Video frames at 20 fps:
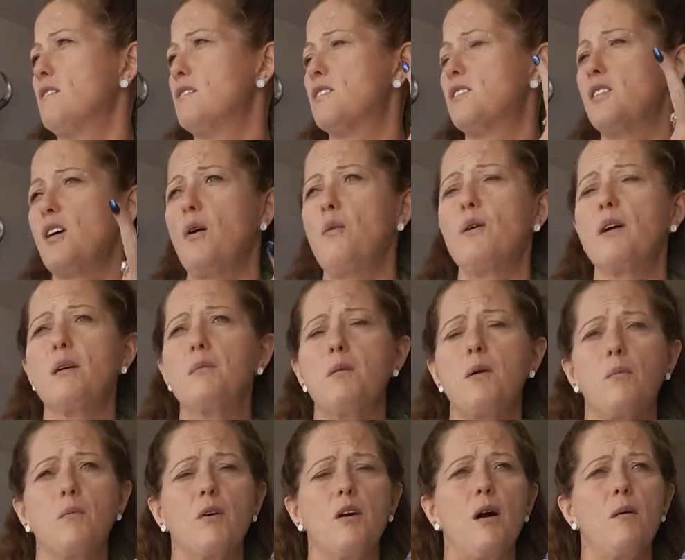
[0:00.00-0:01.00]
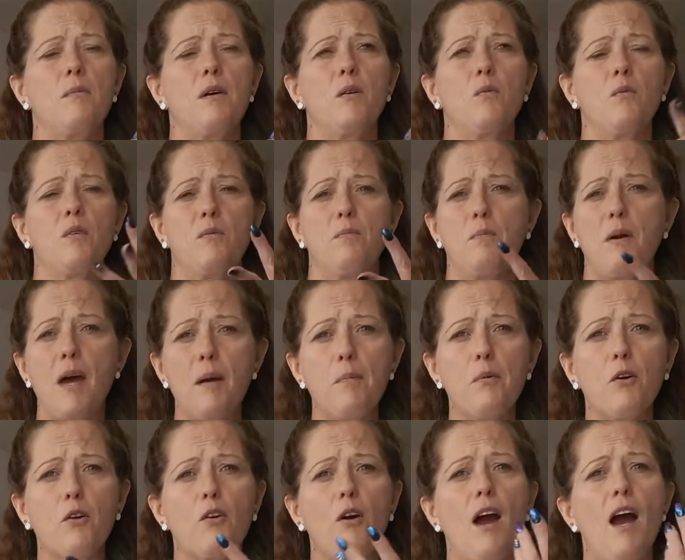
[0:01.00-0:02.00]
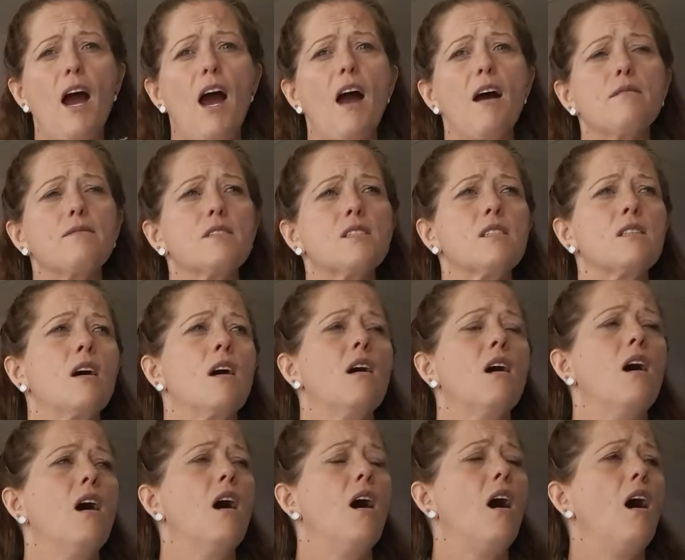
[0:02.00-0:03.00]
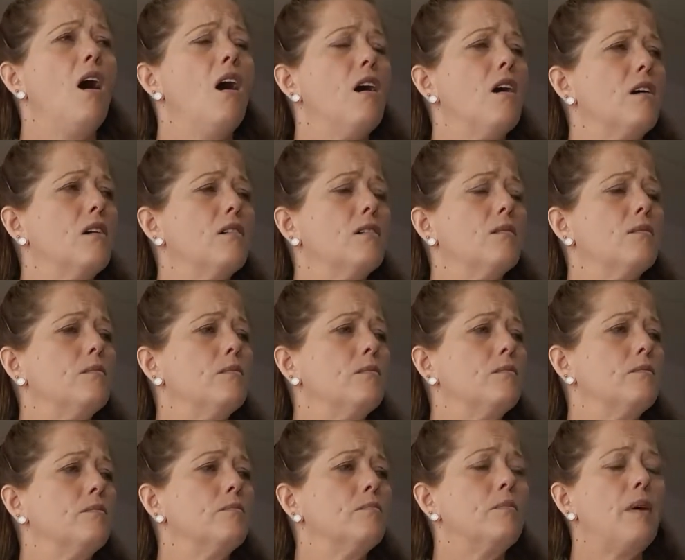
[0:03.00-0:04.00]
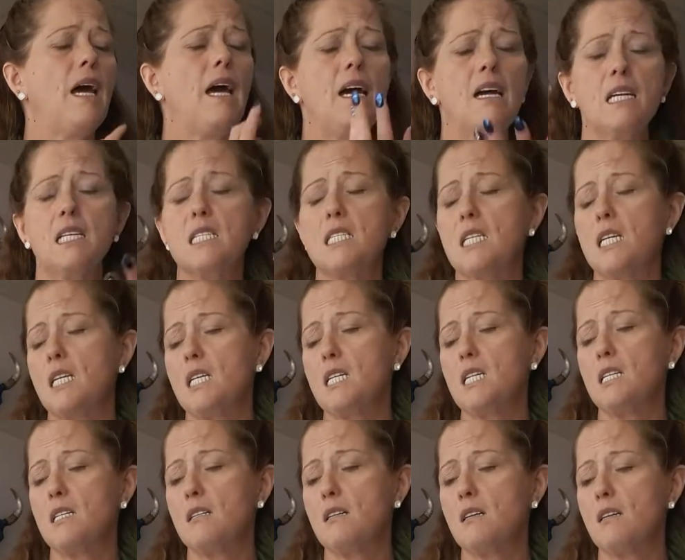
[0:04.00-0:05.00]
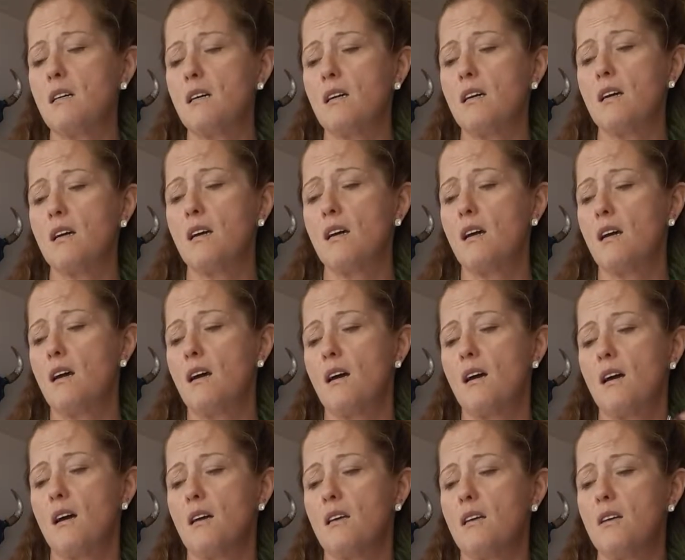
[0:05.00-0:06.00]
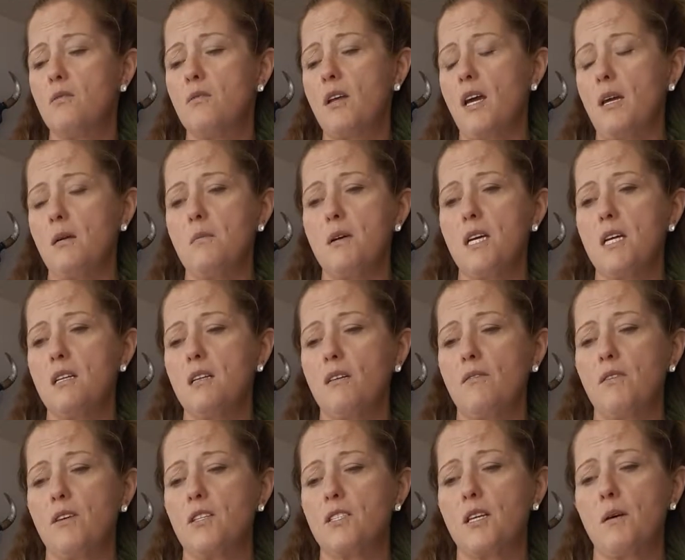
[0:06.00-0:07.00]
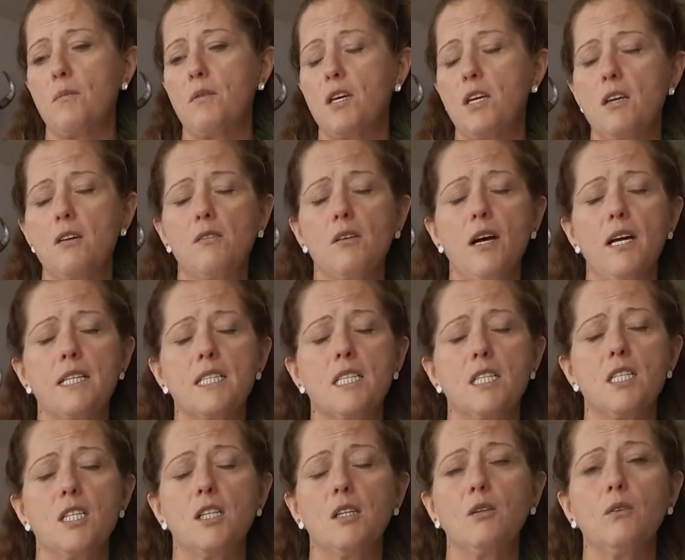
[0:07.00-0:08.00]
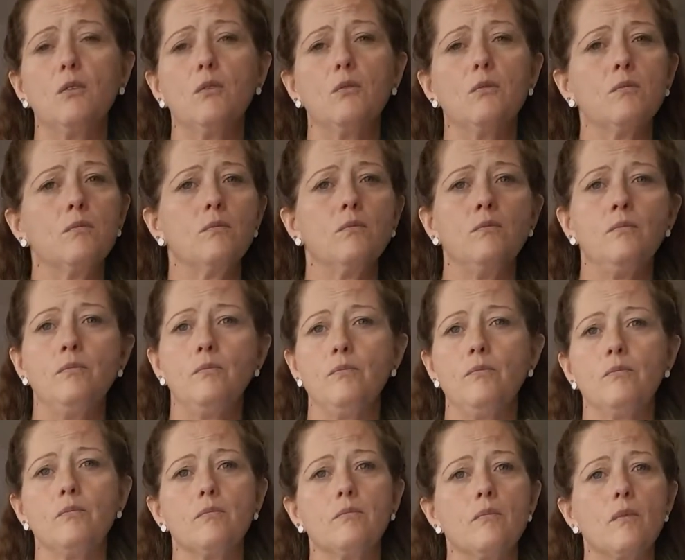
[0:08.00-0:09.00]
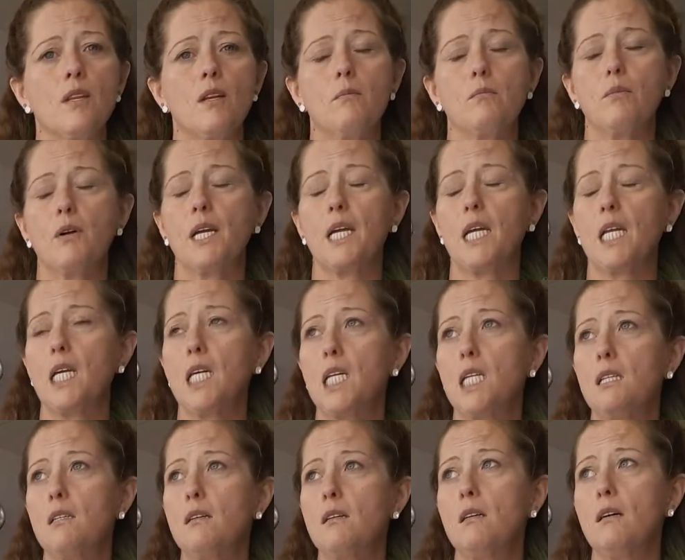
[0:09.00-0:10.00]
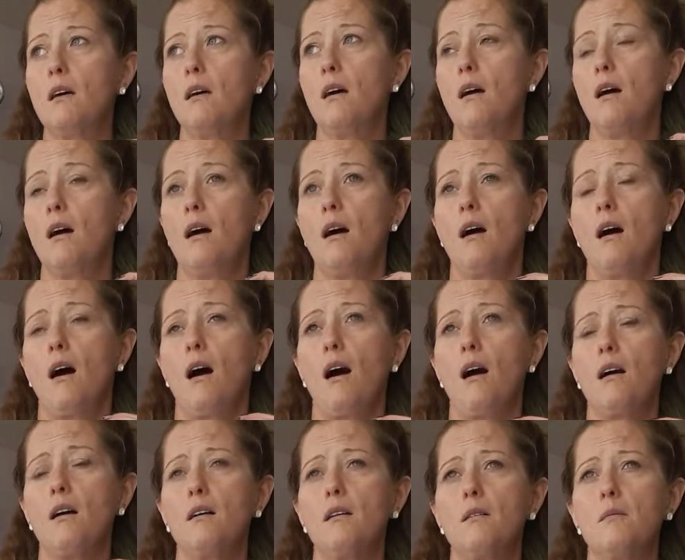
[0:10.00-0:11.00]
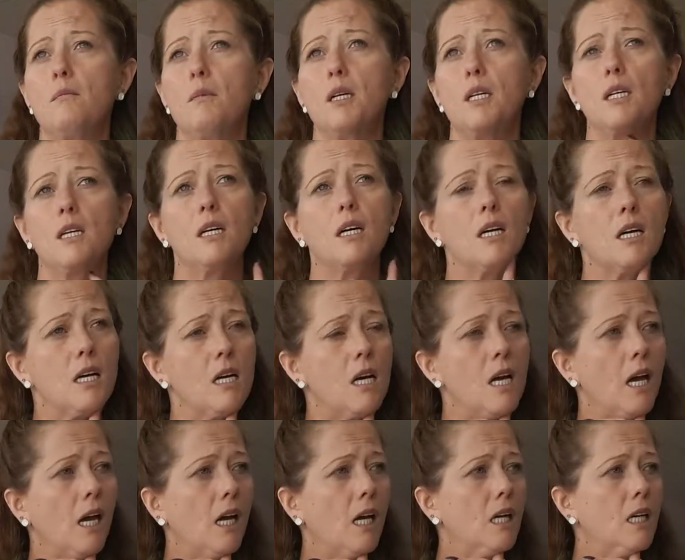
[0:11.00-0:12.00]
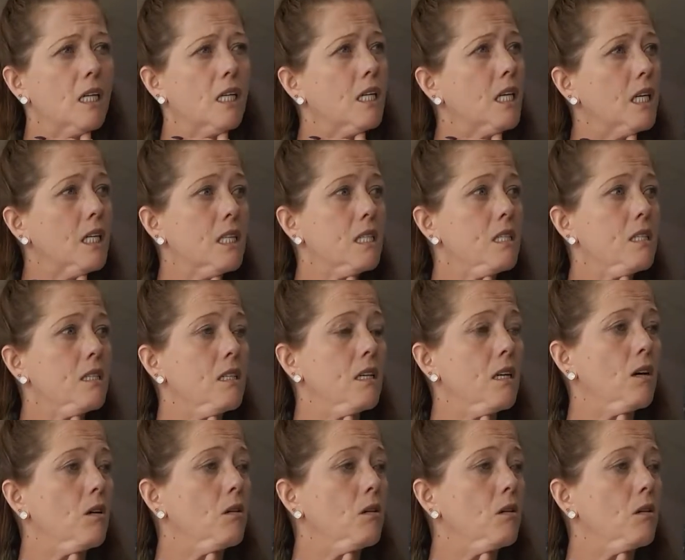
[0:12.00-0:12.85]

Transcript: sewing, people come in with paper crafts, painting, you name it. If there's something you like to do, bring it in. And it's,